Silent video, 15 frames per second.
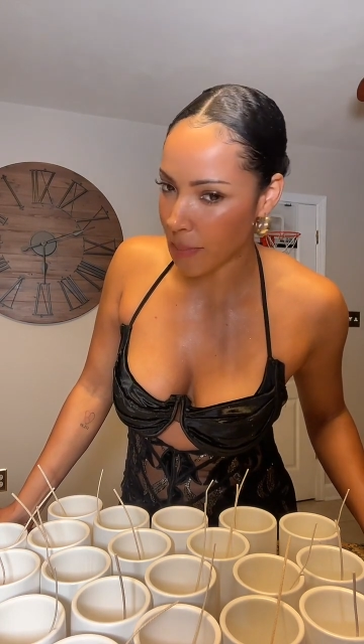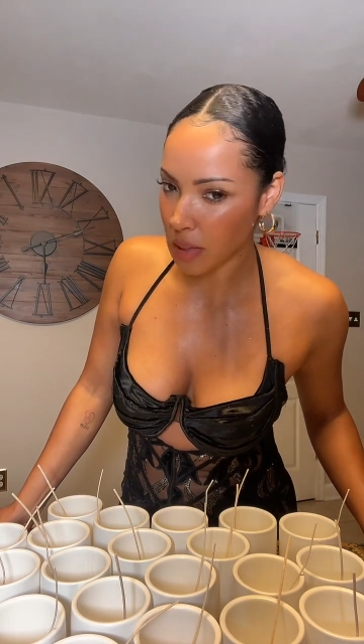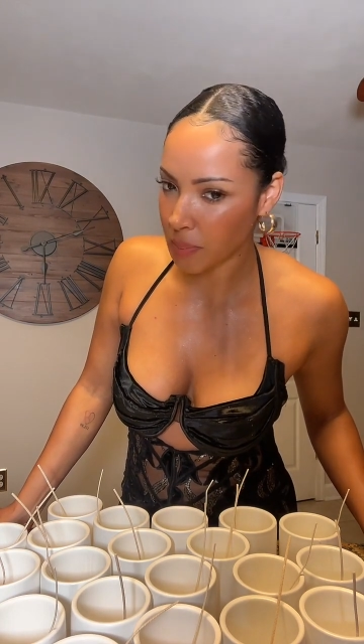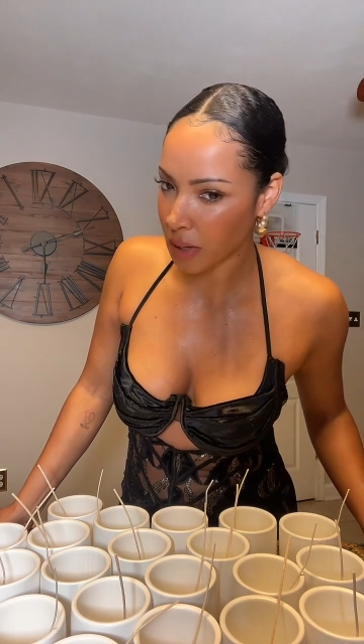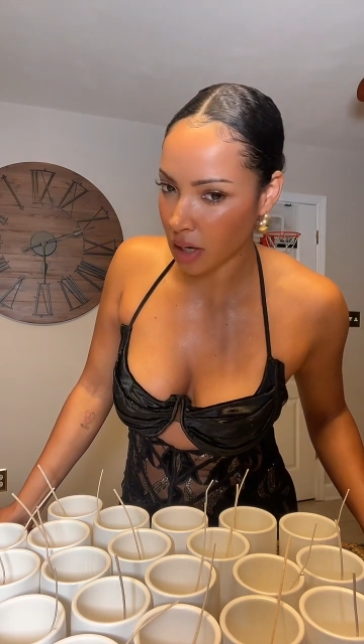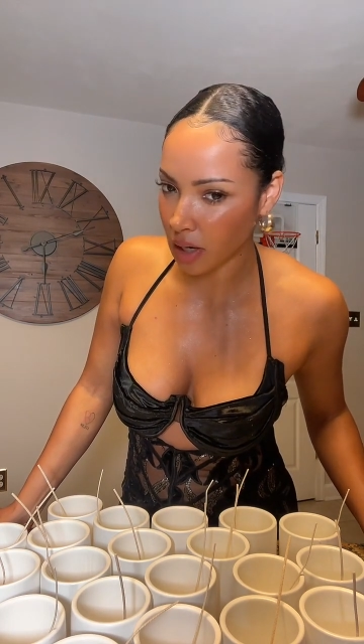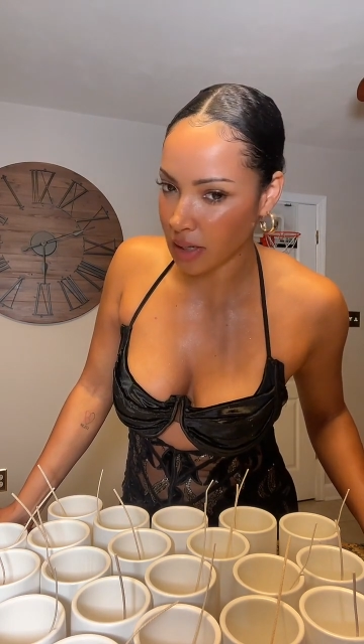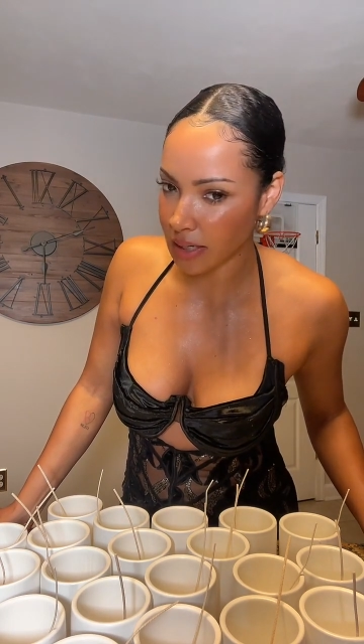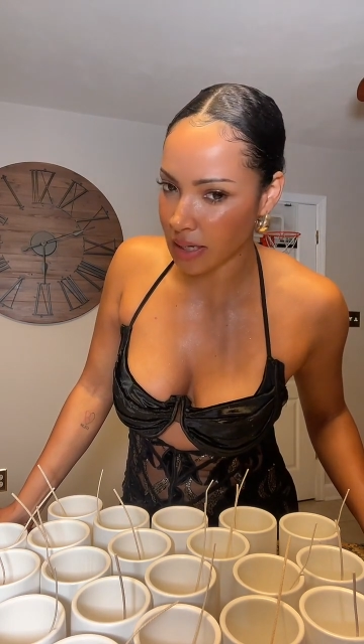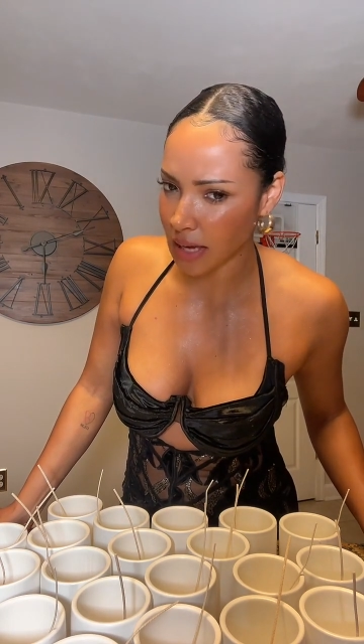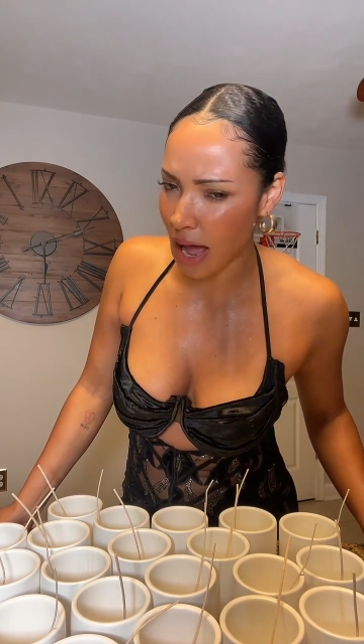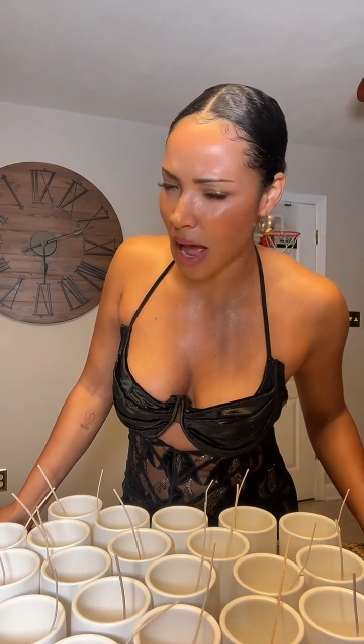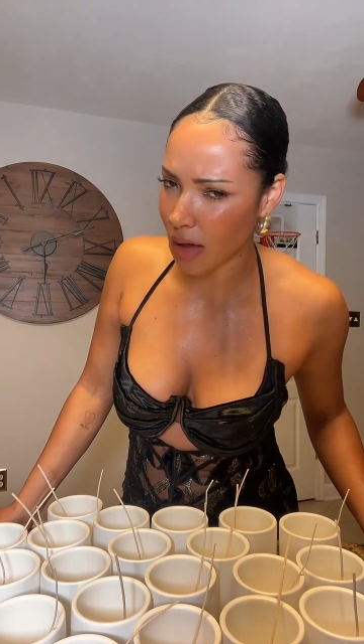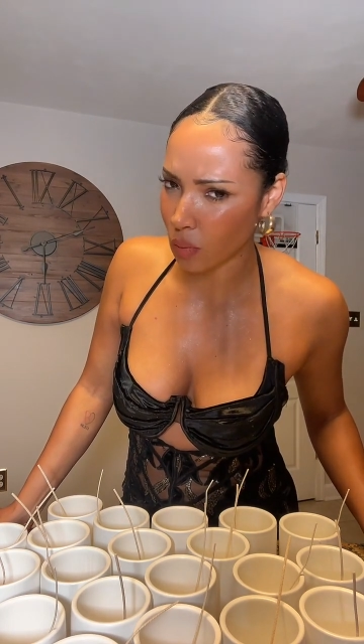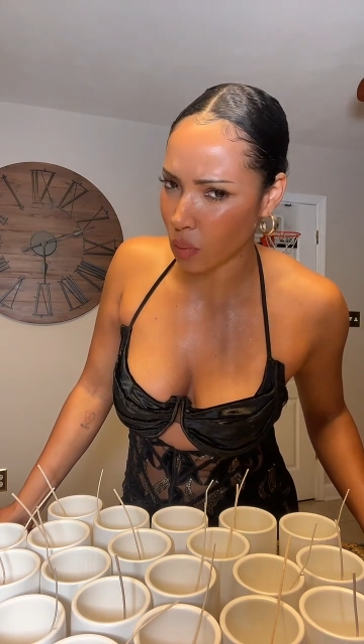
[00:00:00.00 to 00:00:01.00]
But apparently
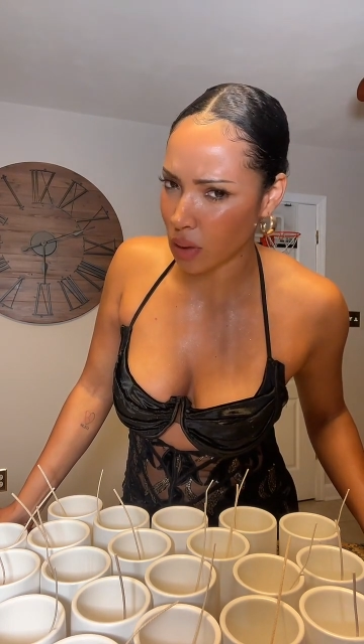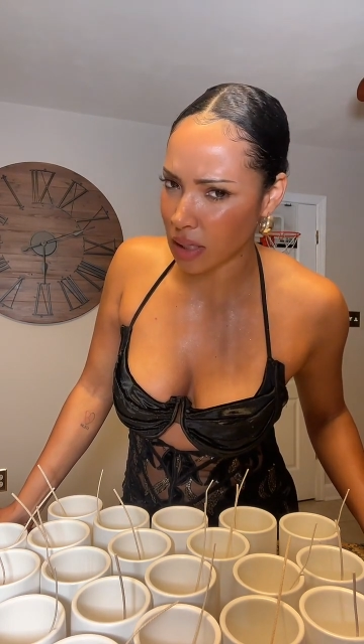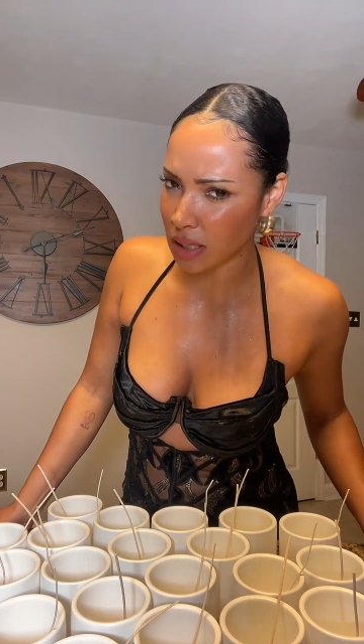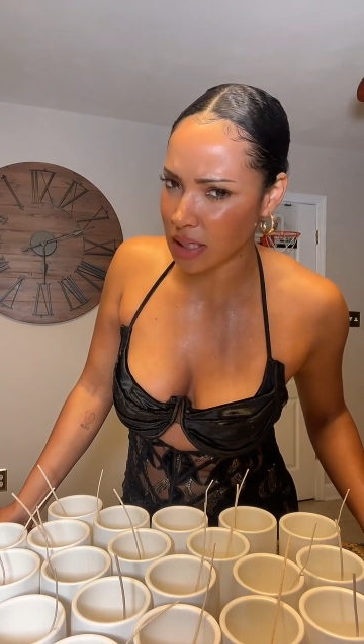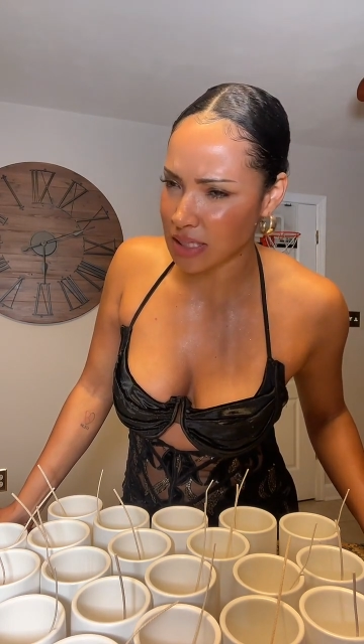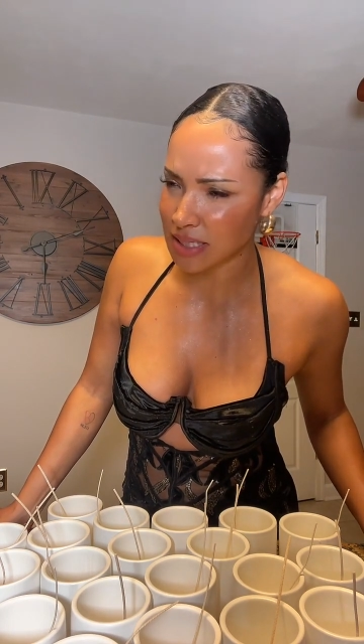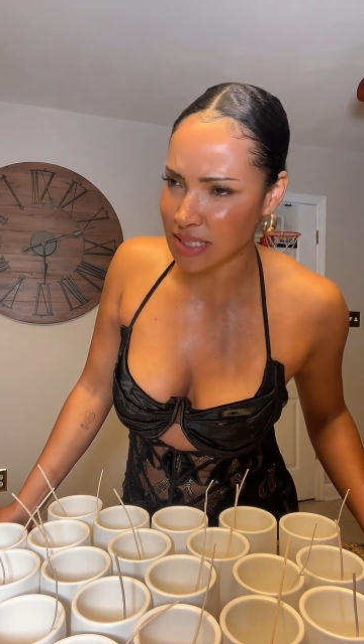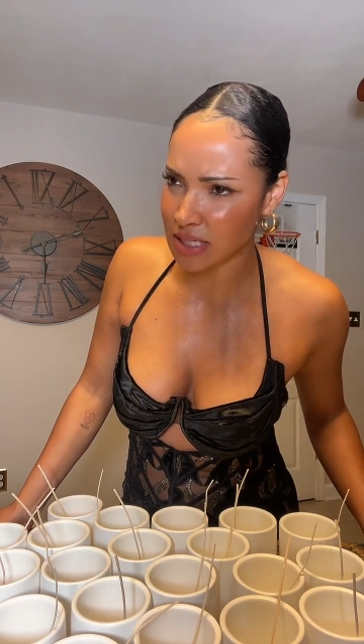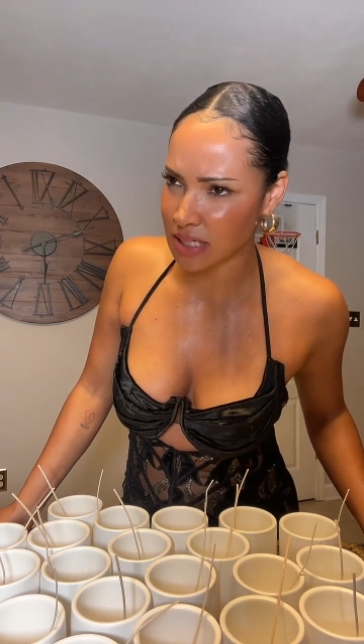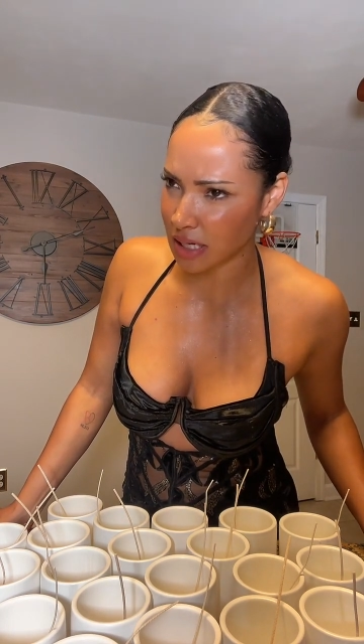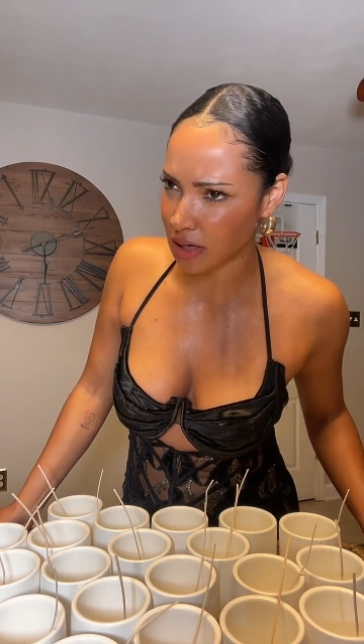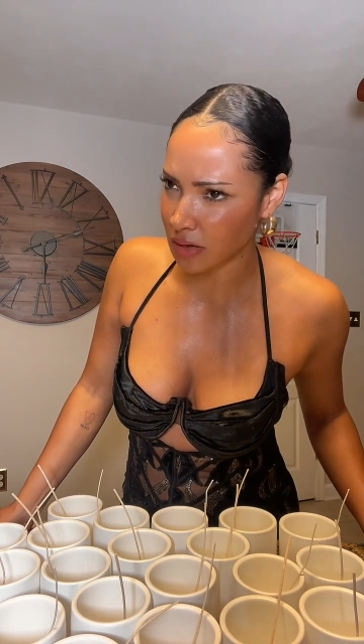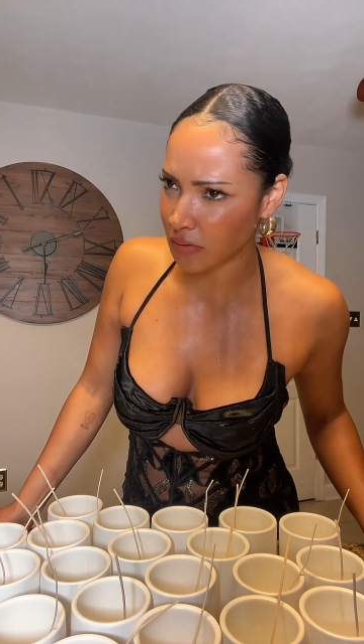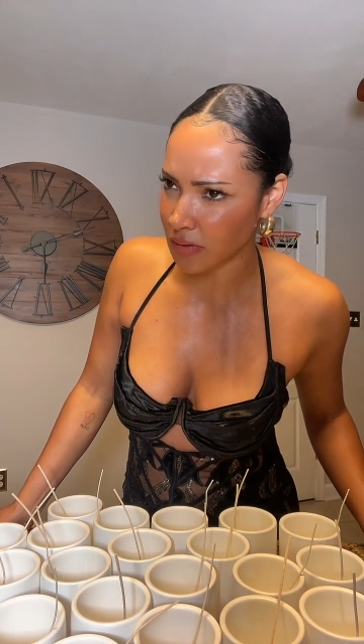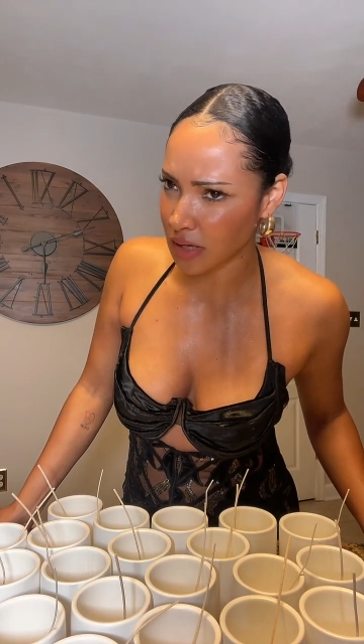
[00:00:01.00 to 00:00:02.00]
I was
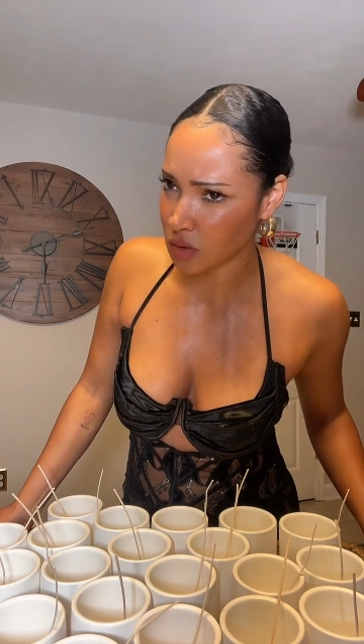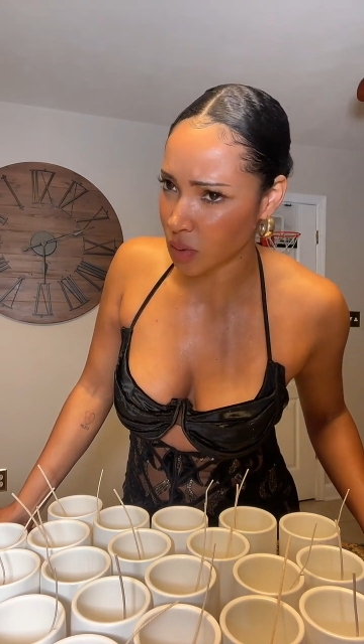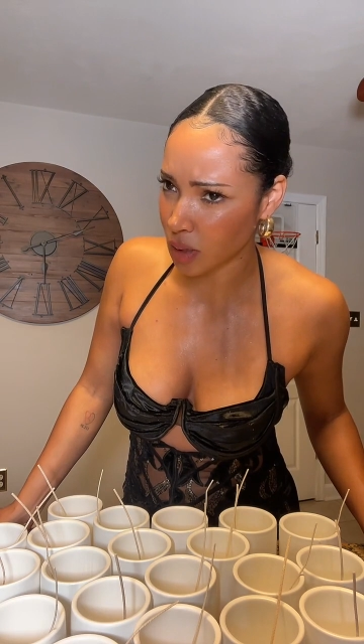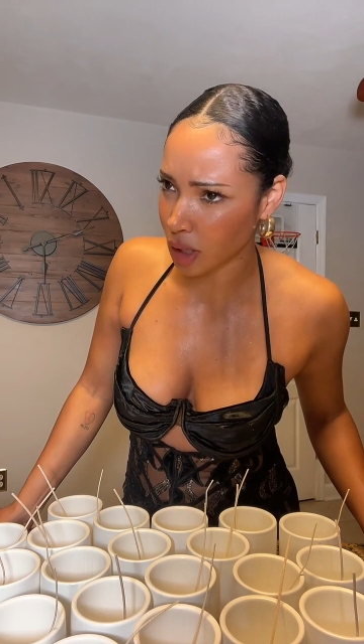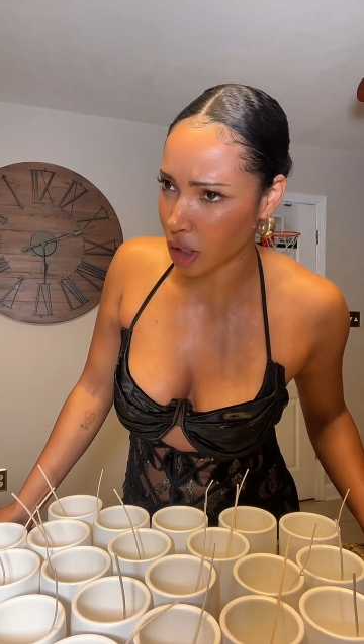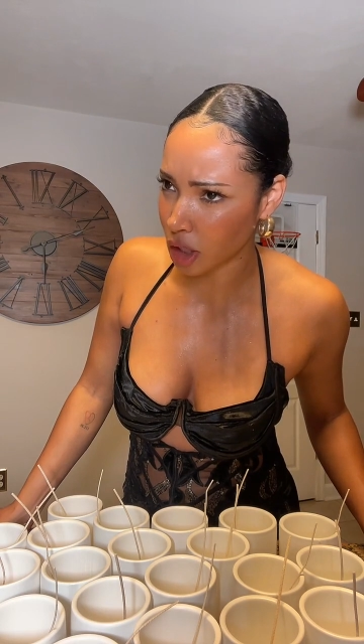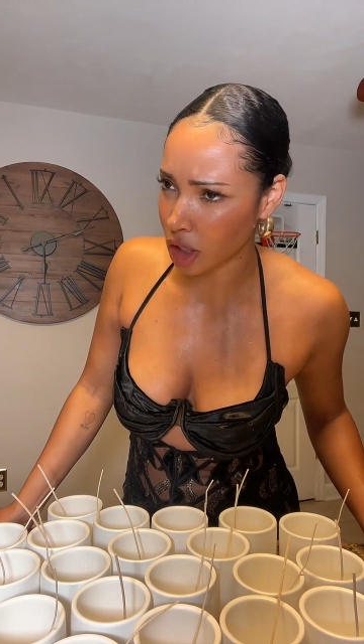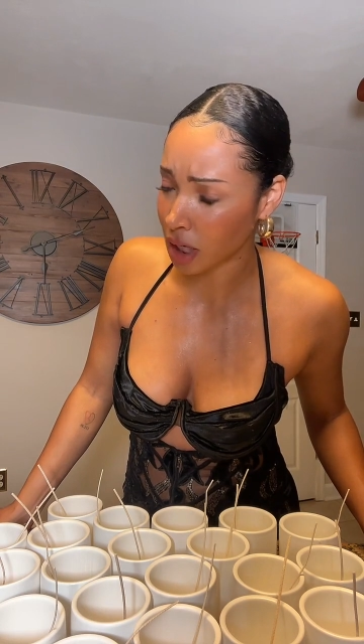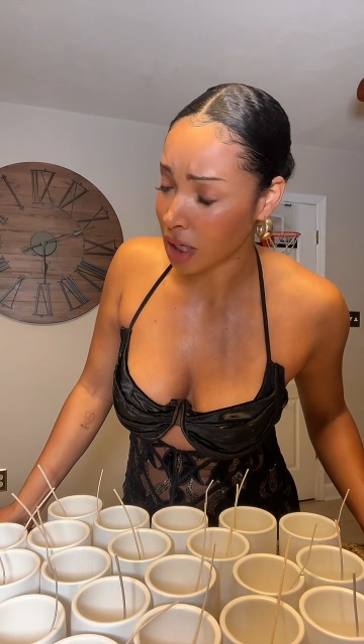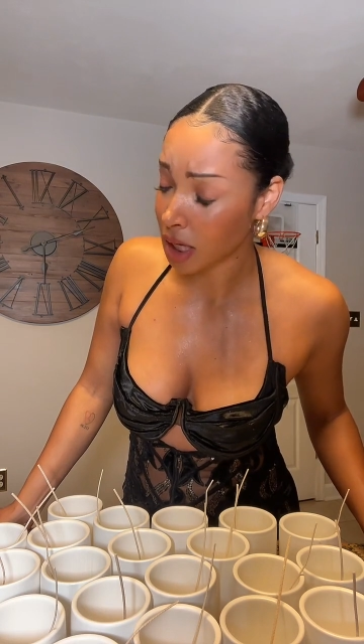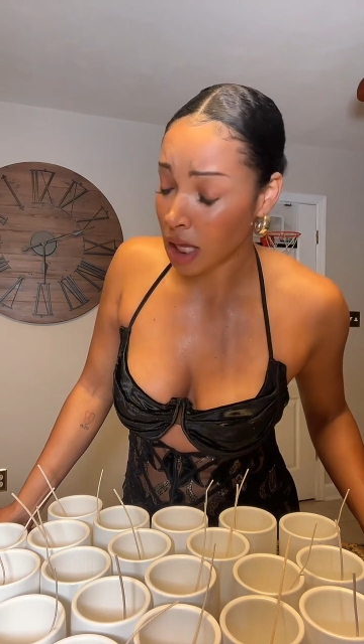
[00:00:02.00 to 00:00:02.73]
stiff. That's what I heard.